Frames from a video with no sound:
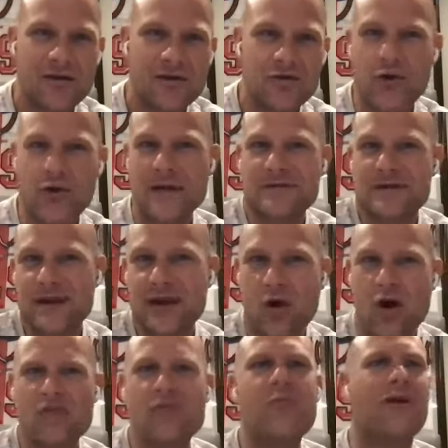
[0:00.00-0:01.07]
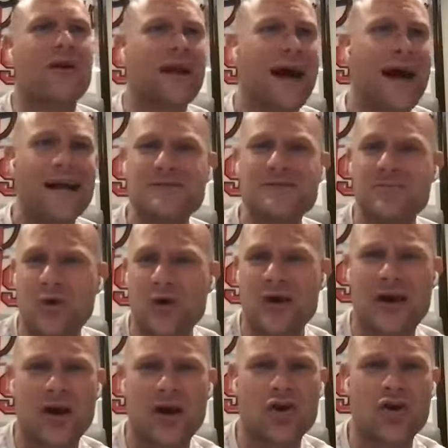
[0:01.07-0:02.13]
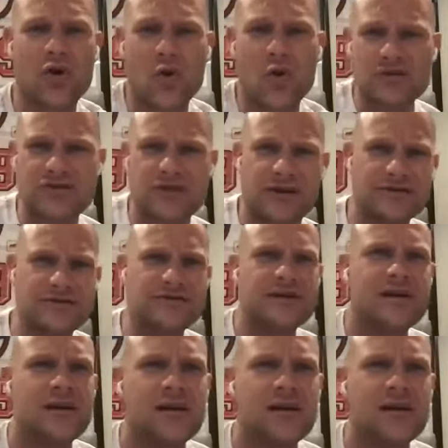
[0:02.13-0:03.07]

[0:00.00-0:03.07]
Grab something off market. I just bought a, a gorgeous